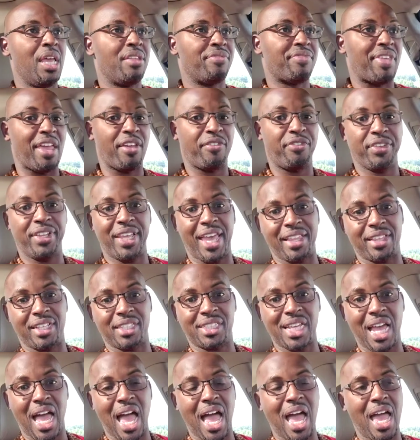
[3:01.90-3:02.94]
Thankfully, at the
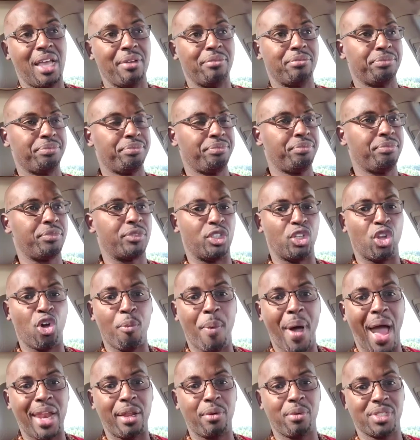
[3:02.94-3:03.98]
time,
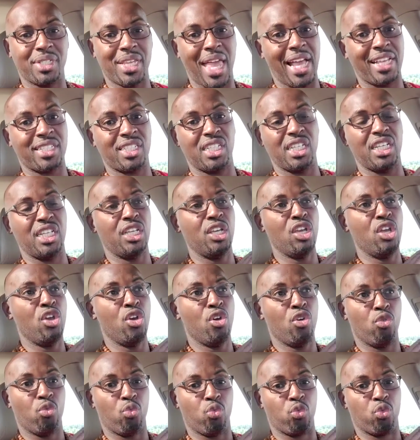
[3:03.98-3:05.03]
nobody was actually
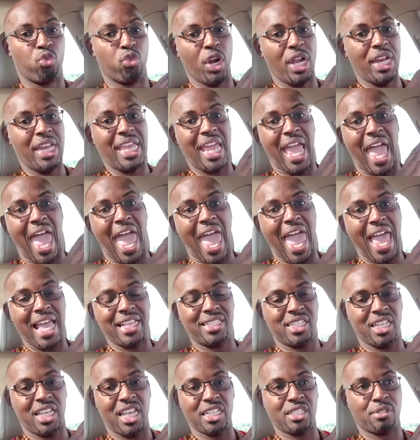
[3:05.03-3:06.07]
running ads
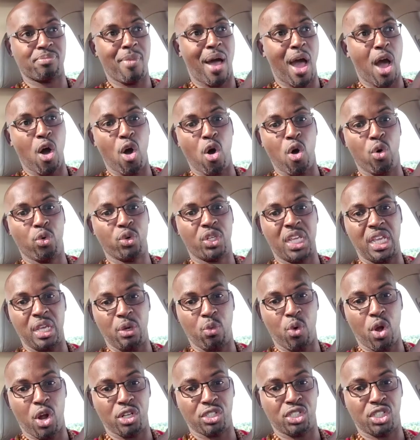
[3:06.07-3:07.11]
against my own
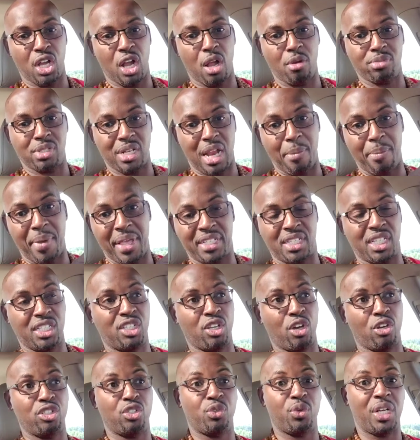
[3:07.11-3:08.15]
keyword terms. And I basically
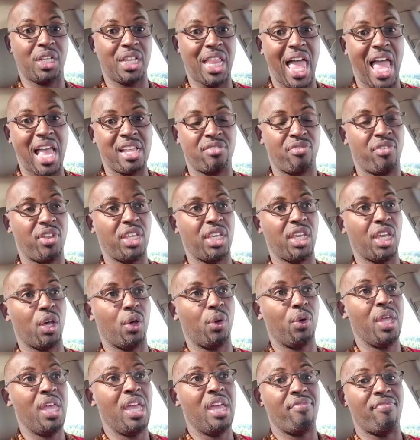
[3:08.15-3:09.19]
told you in the last
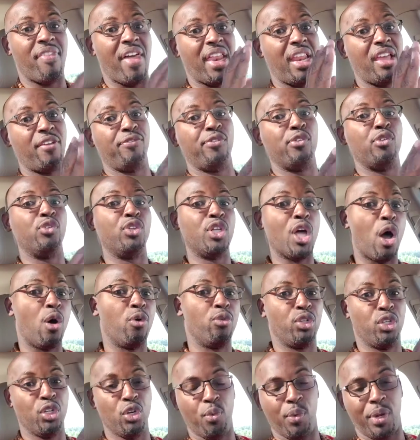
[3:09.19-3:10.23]
video that if you
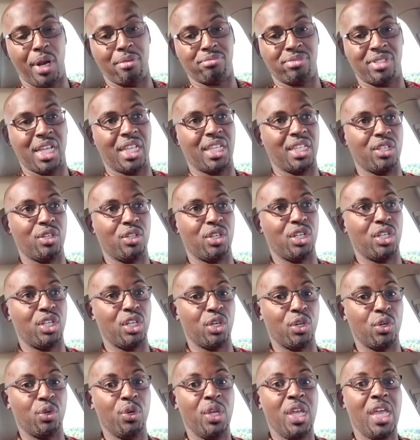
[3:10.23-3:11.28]
don't do what I'm telling you to
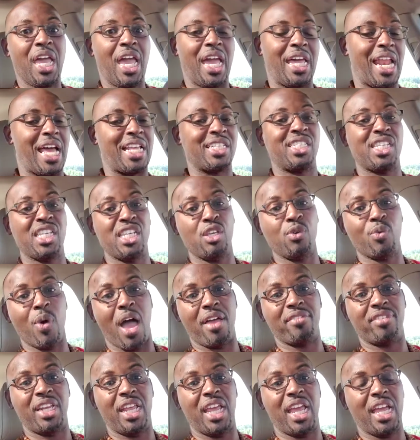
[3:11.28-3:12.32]
do, and I see you
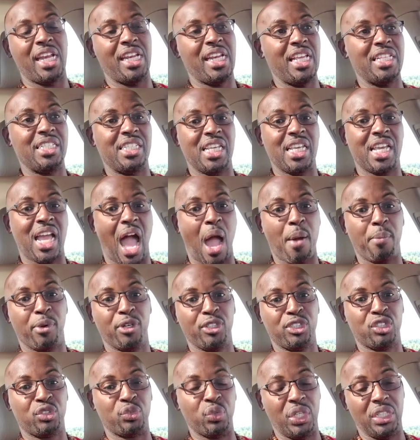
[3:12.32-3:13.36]
out there in these e-commerce
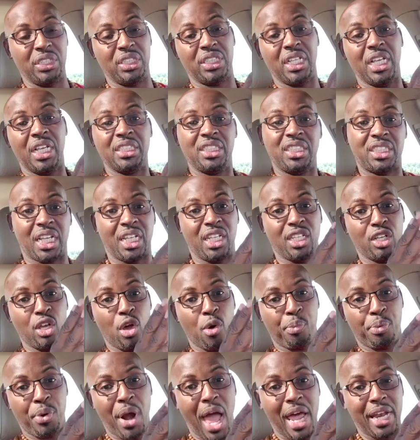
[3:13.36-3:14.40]
streets selling your
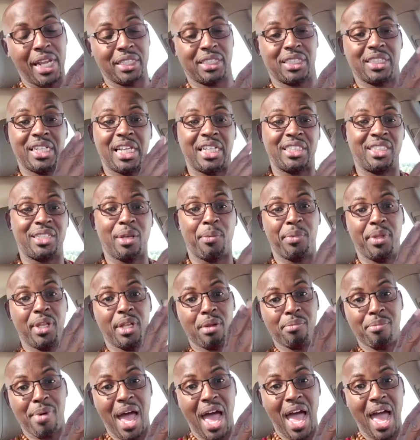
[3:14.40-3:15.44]
products and they similar to
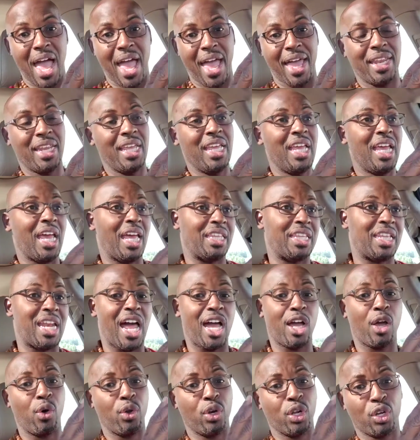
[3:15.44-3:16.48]
mine, and then I
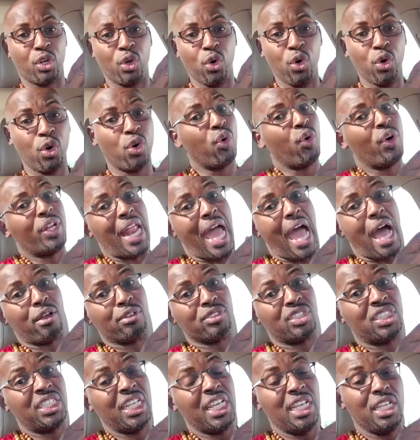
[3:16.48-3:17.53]
go to Google and I don't
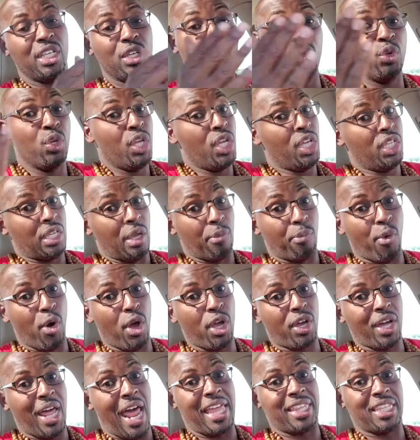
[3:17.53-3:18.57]
see you, your boy
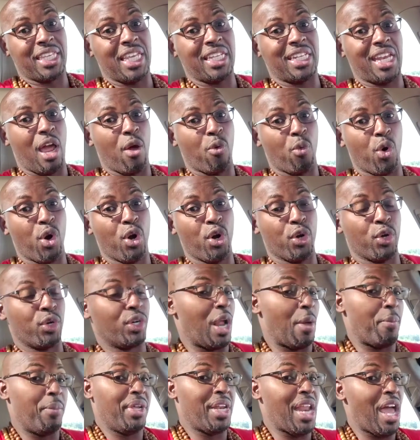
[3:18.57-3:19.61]
gonna have to get that word.
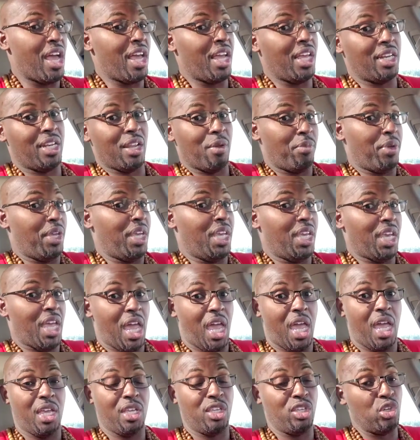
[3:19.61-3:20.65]
I mean,
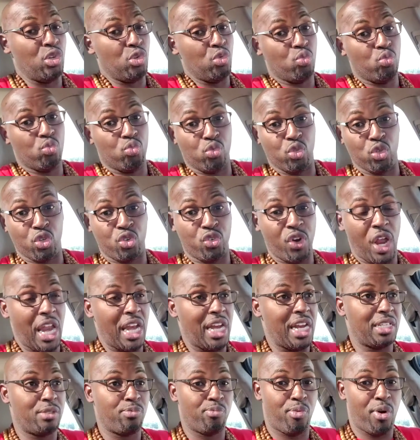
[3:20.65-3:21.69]
hey, you created
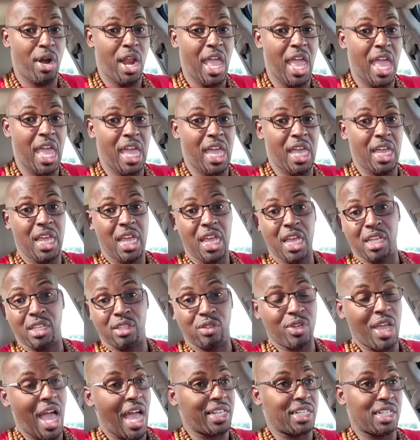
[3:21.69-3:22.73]
this brand,
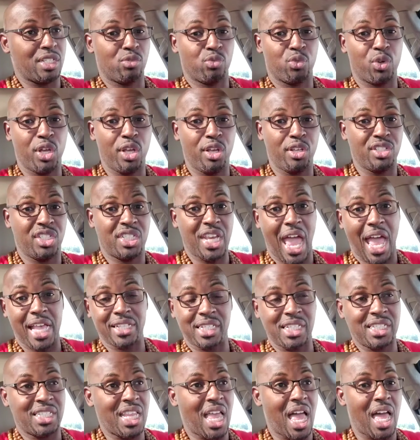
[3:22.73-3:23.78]
you got this real
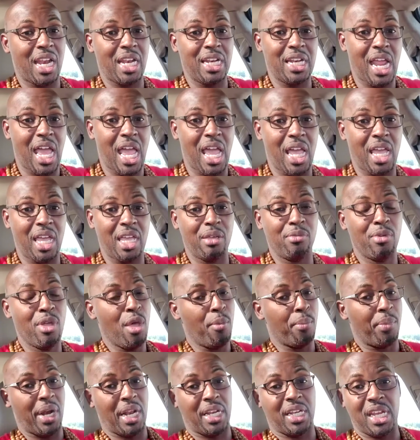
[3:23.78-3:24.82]
jazzy sounding name,
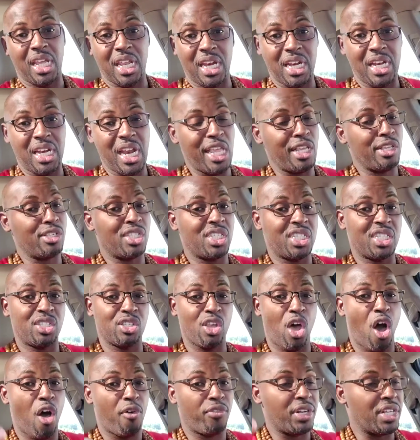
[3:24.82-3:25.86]
but at the end of the day, you
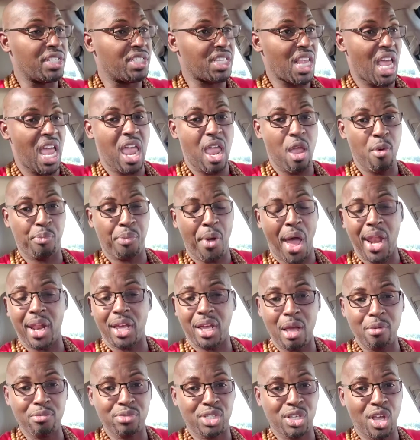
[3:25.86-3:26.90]
solving the same
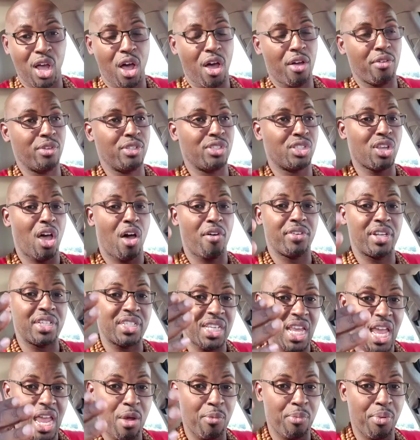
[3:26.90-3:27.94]
product I'm solving, you solving the
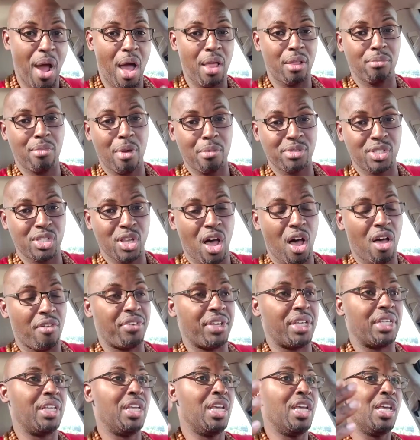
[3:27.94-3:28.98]
same problem I'm
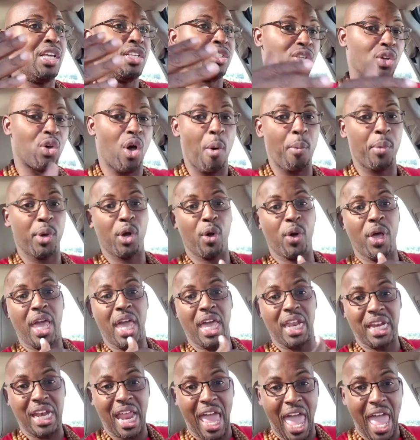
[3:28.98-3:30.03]
solving. So I'm gonna go
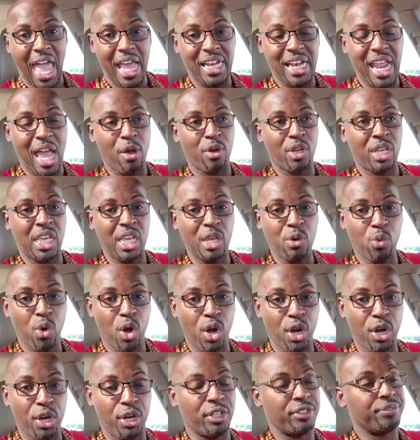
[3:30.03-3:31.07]
ahead and add that
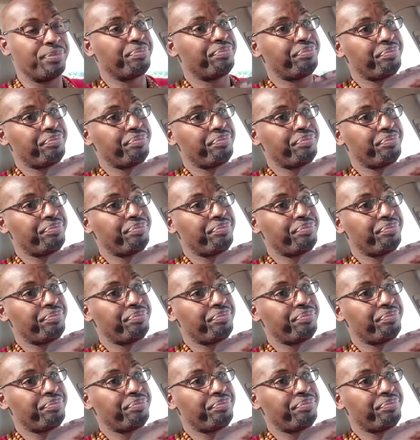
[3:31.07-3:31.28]
keyword